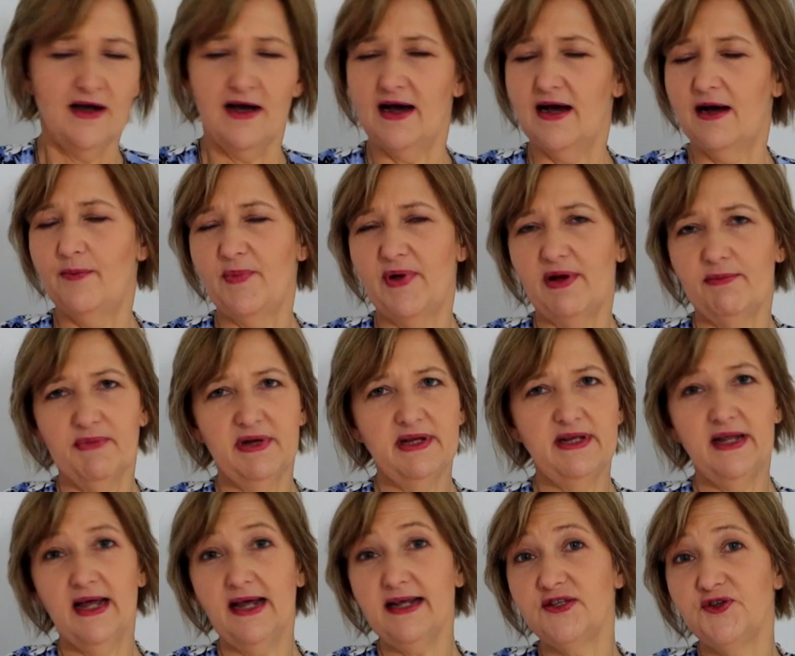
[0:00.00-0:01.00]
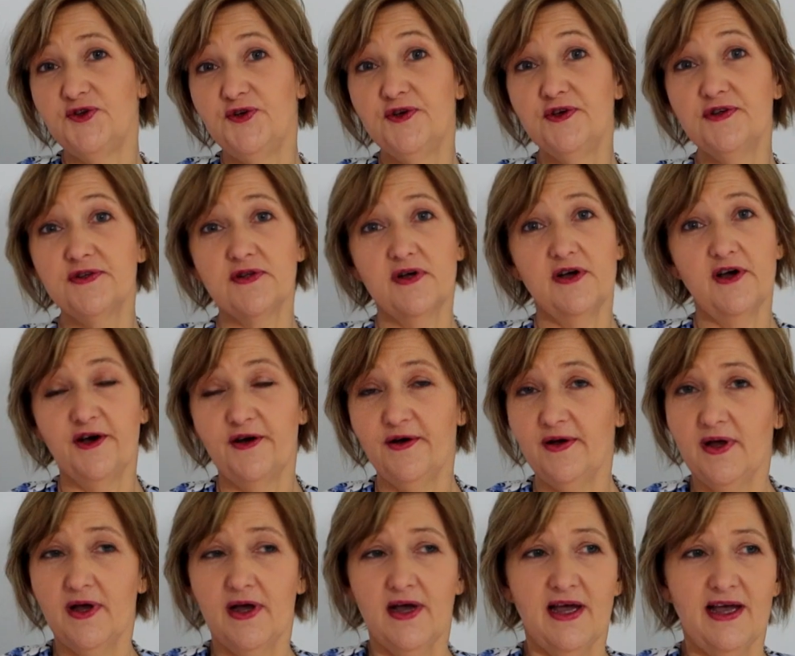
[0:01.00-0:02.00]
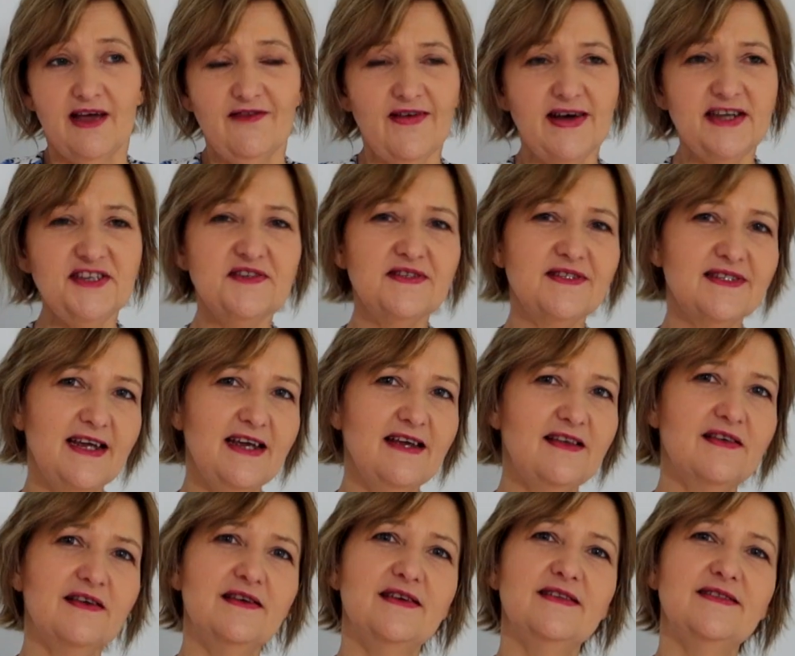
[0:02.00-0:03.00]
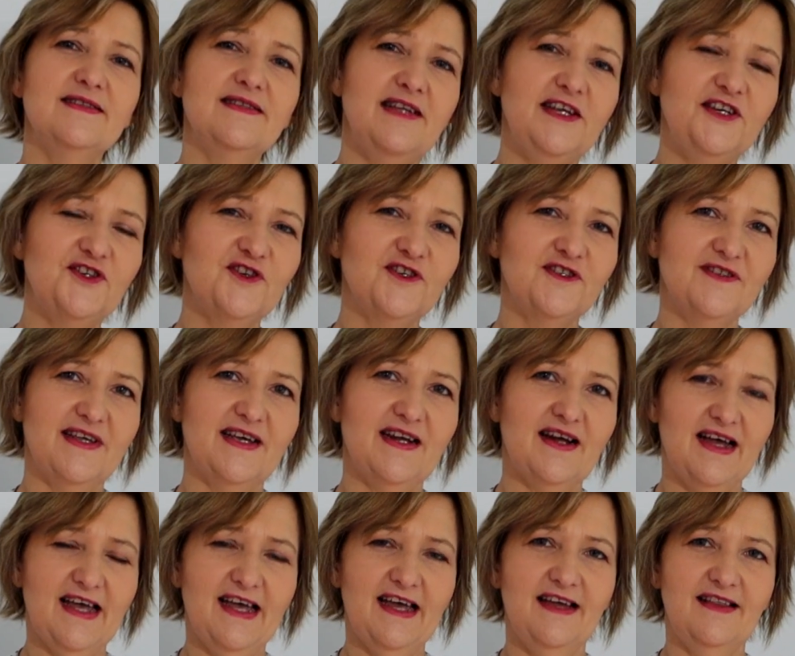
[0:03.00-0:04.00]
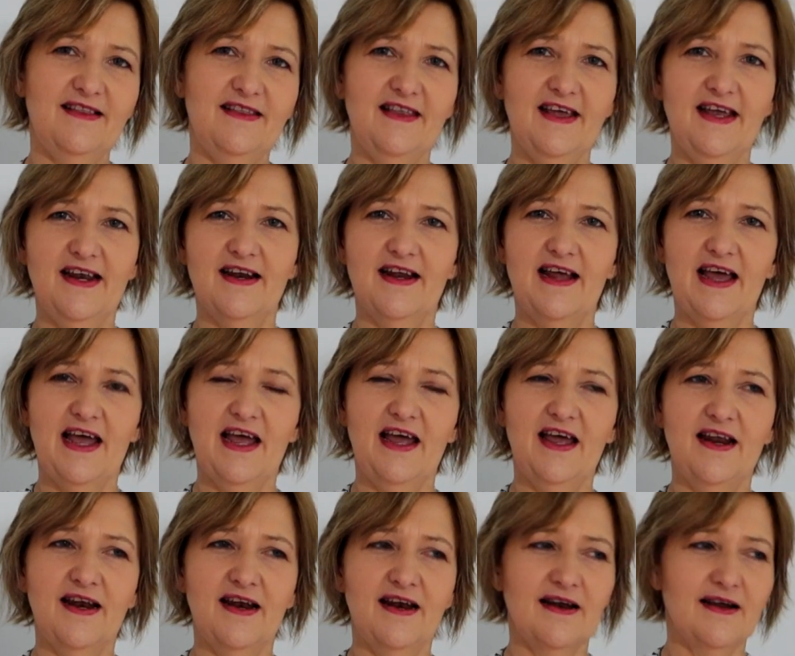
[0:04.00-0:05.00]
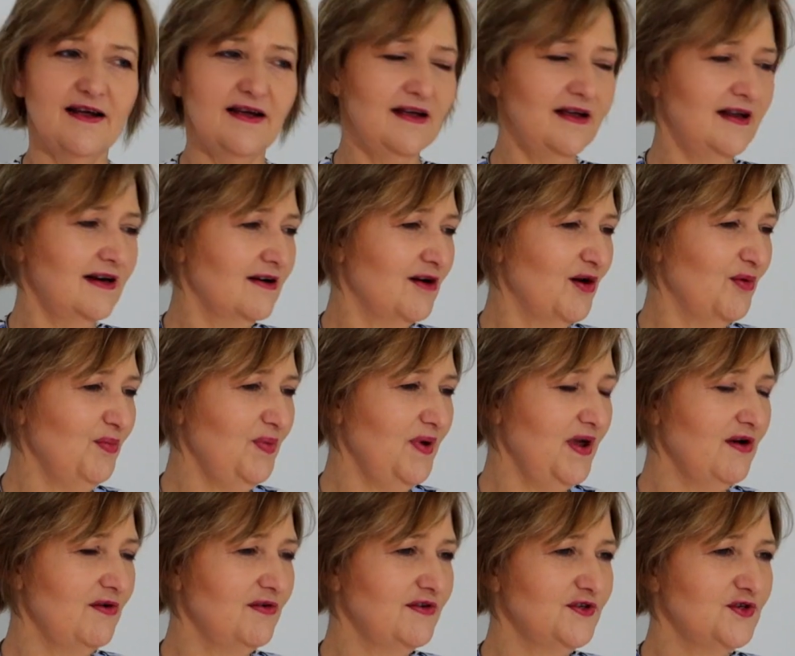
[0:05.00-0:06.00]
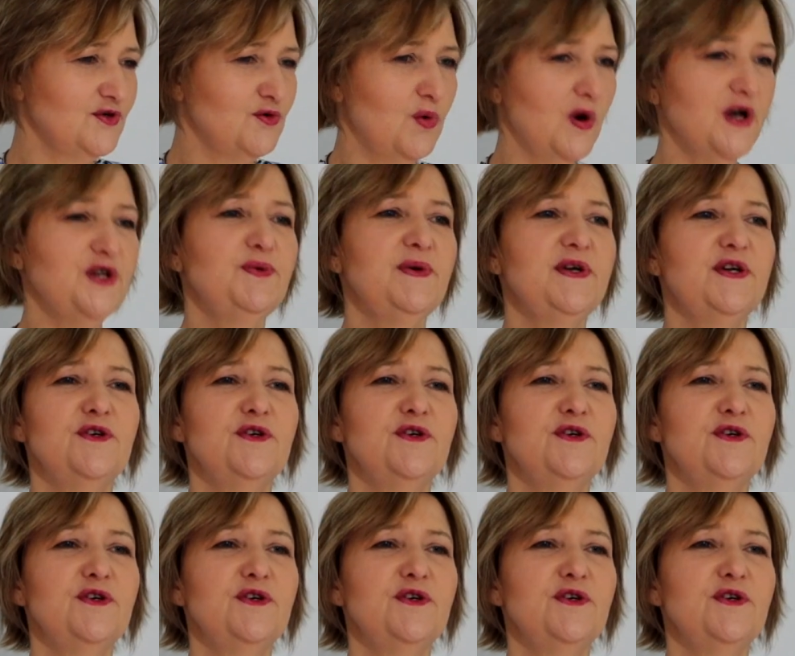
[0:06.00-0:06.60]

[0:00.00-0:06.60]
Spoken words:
I mean, that's years ago. If I just take the stitches that I had then and compare it to what we